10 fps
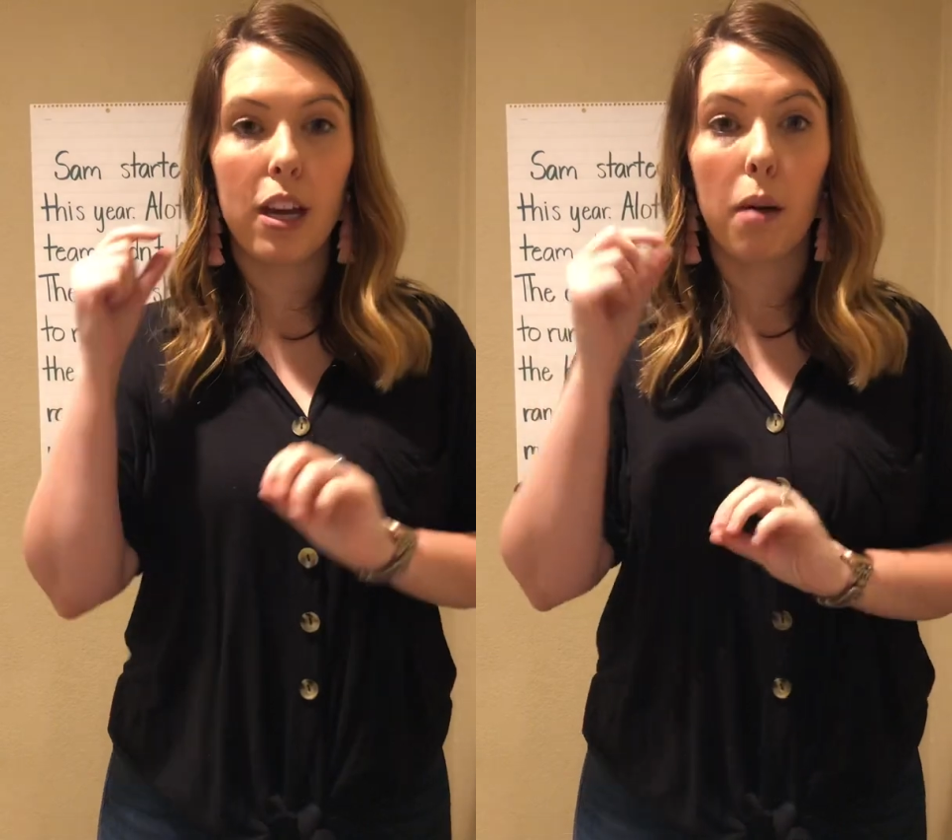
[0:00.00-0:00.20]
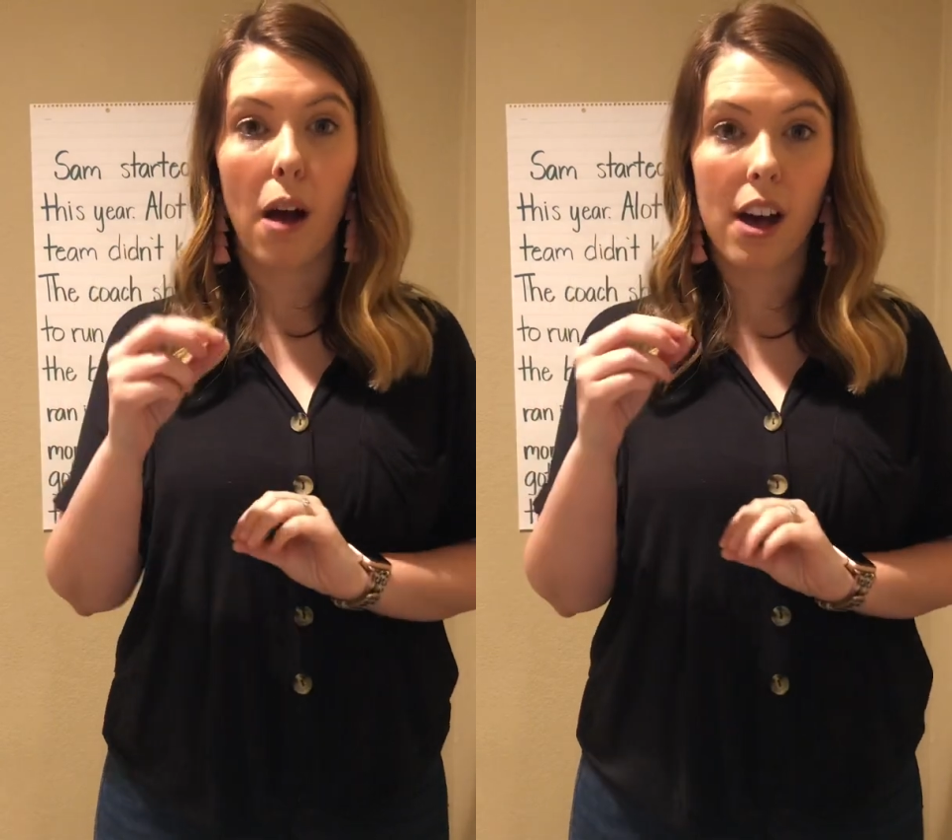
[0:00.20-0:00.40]

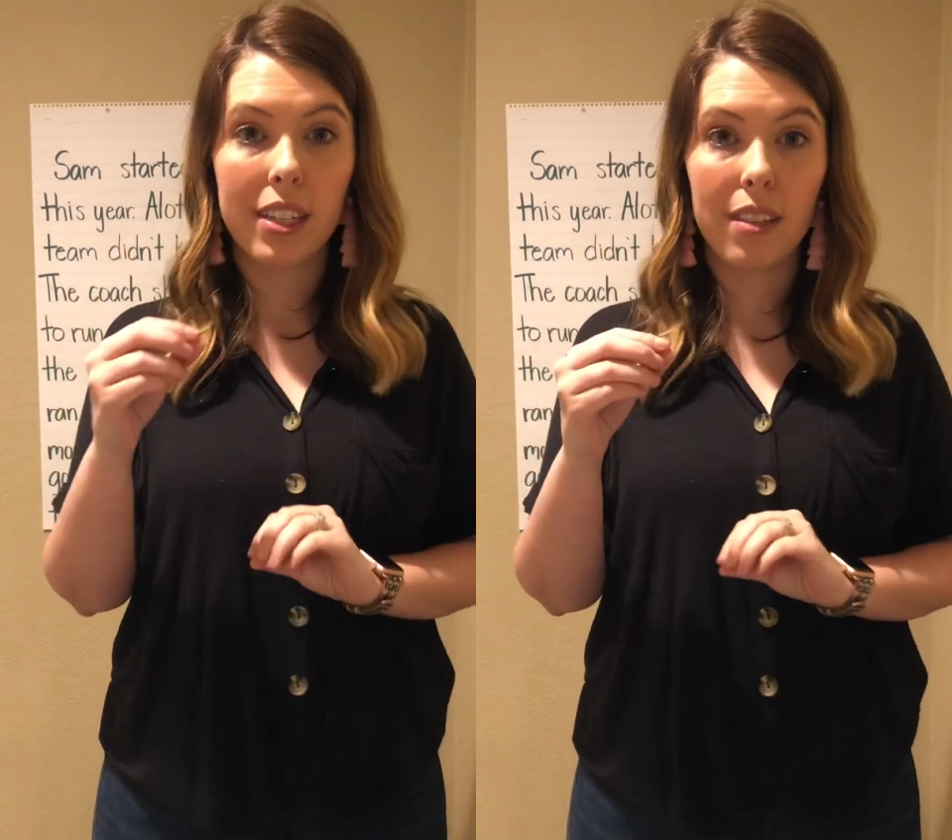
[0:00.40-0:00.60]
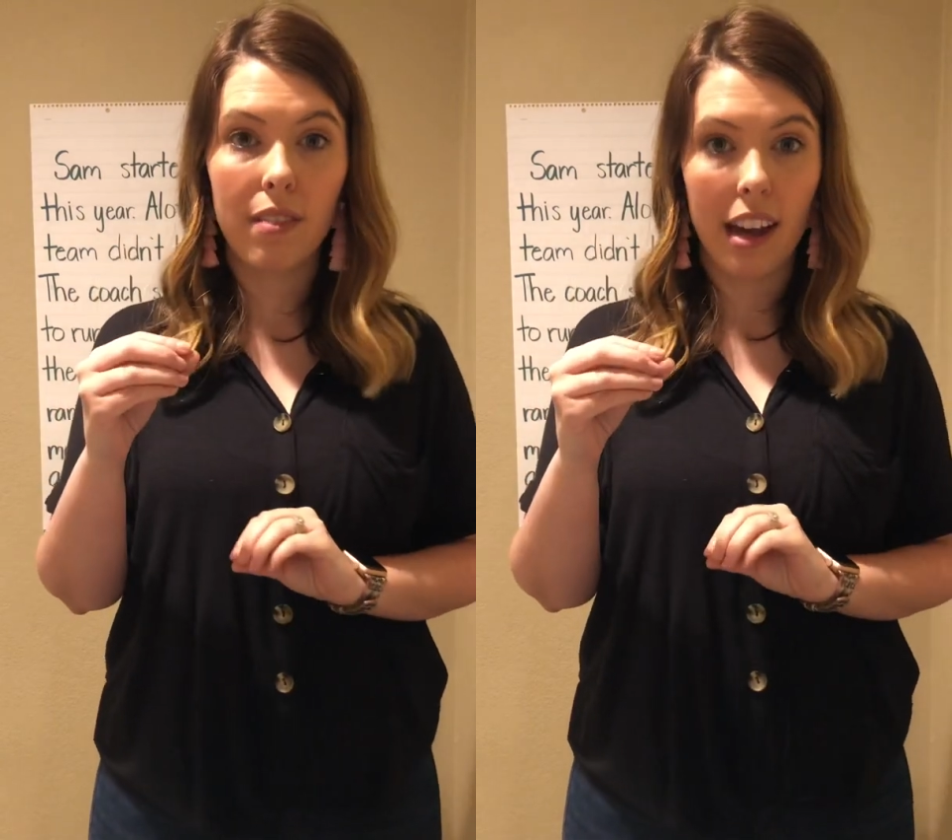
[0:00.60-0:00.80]
Y'all
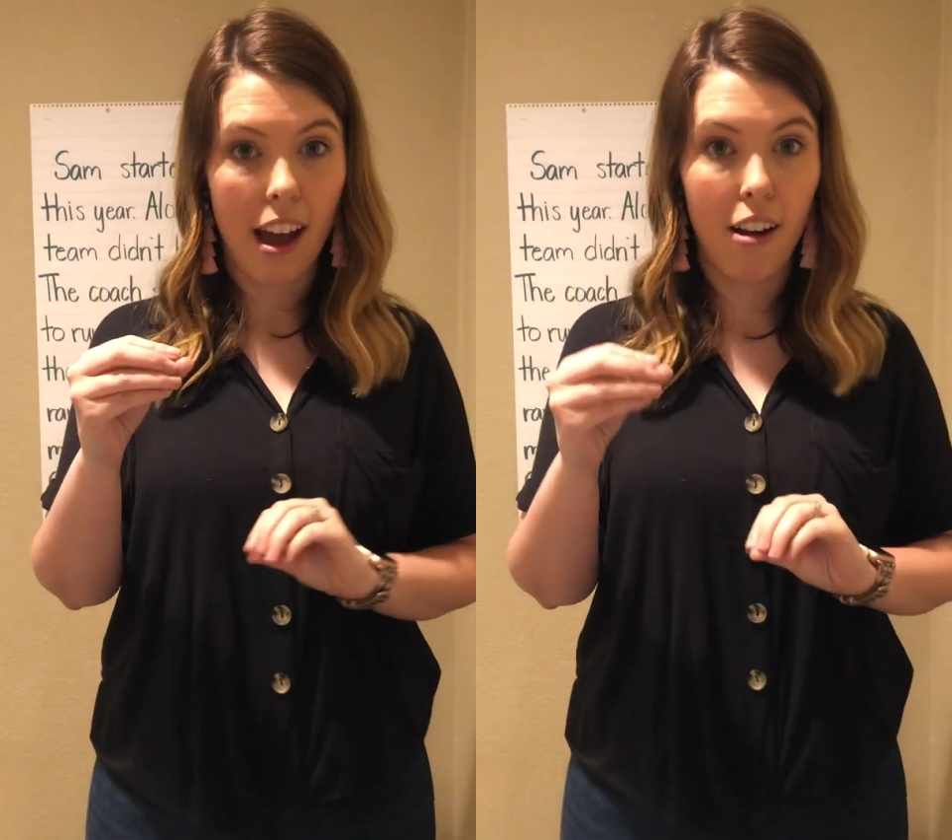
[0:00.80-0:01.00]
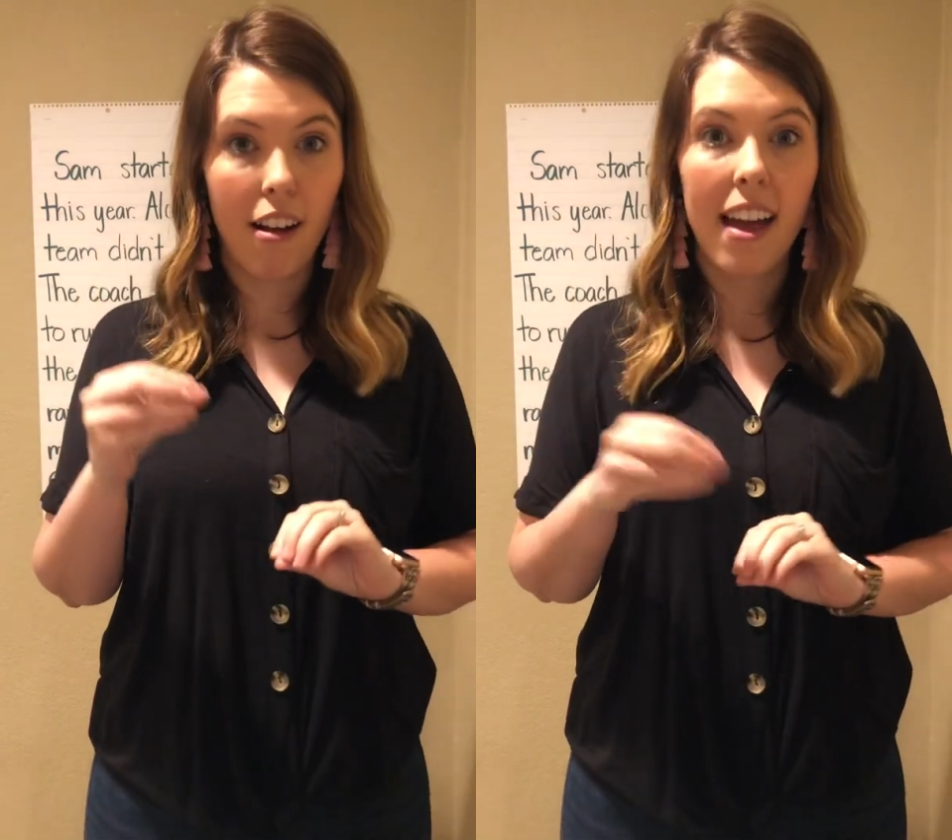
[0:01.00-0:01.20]
pause the
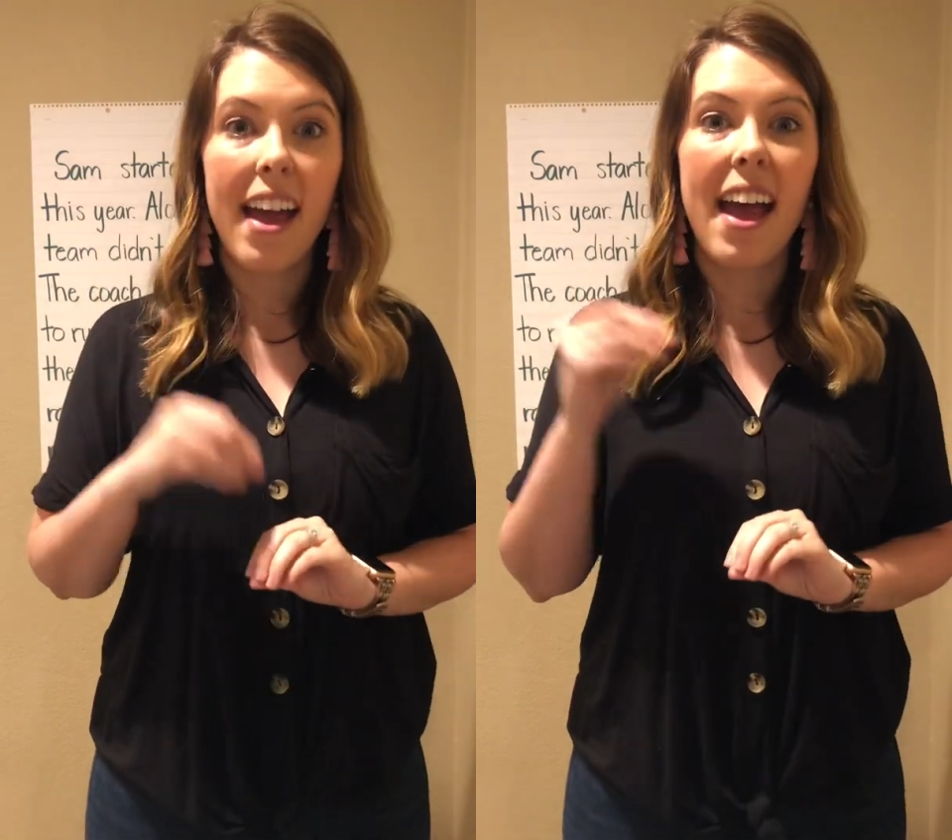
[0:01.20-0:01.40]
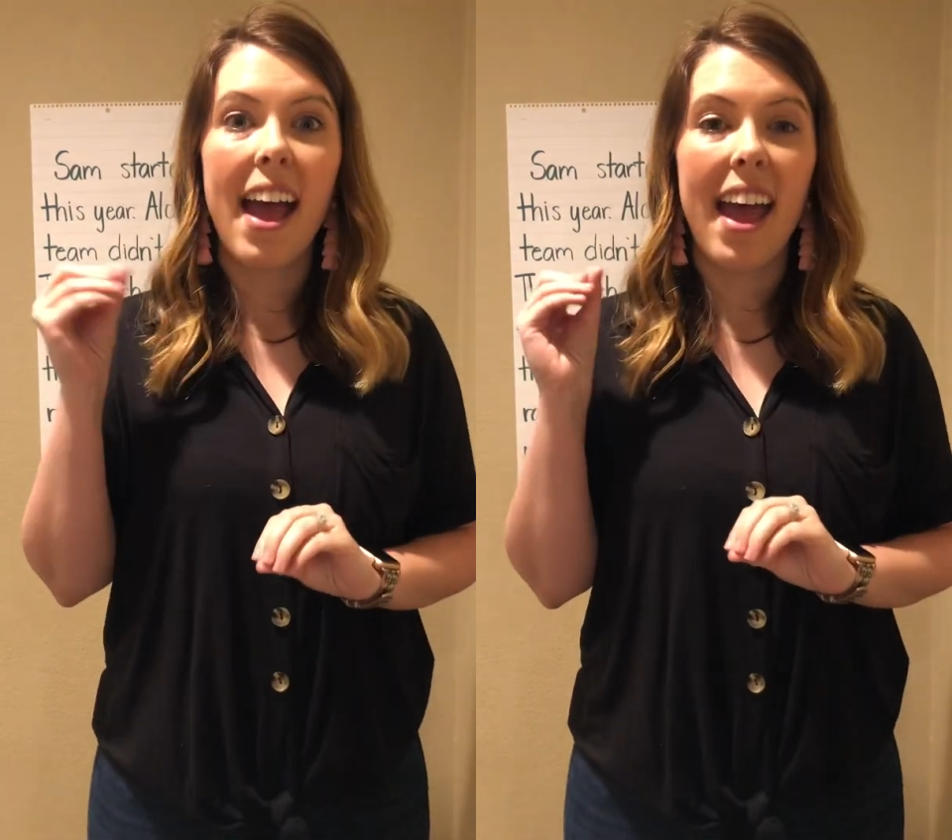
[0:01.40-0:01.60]
video
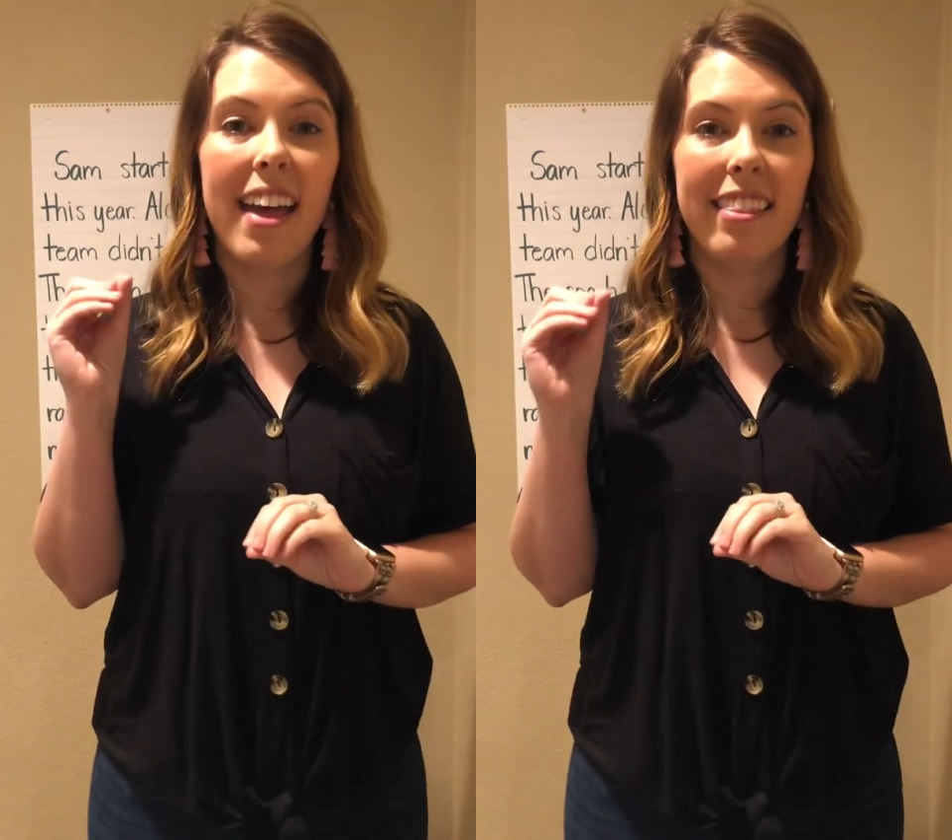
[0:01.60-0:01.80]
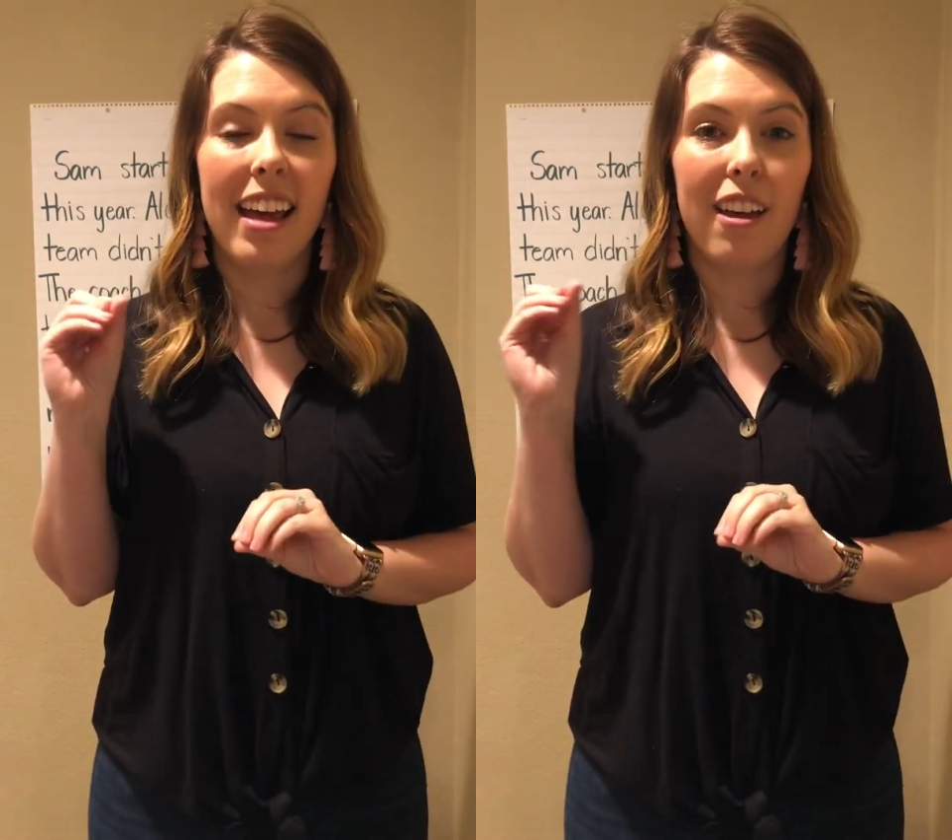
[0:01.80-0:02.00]

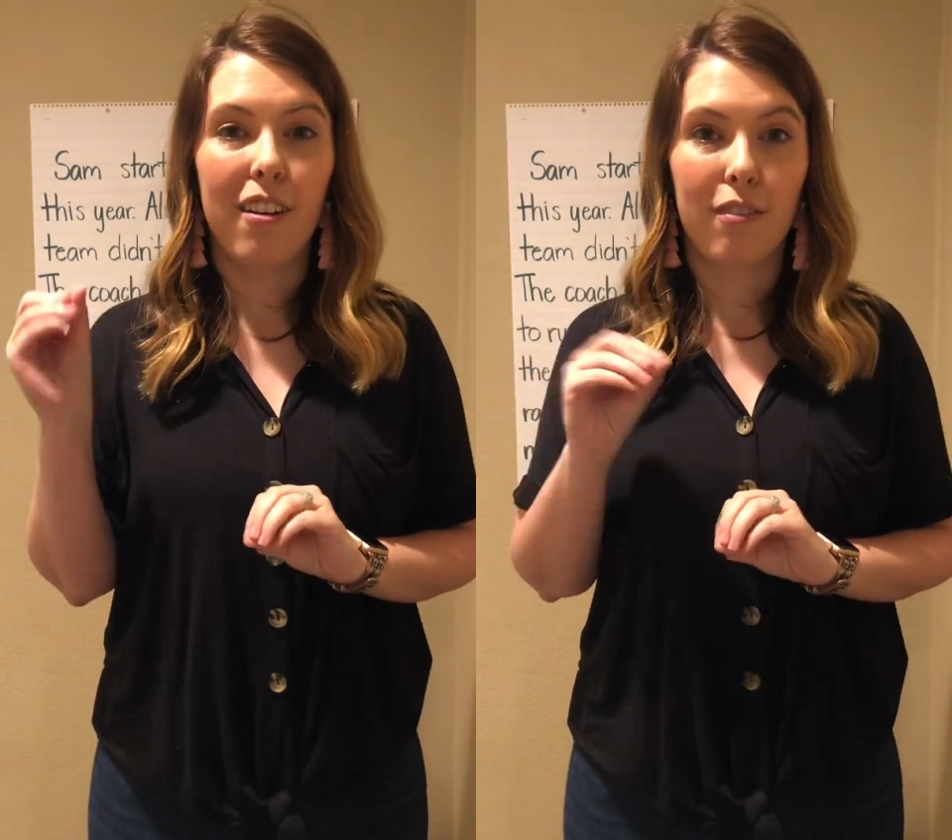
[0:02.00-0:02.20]
and then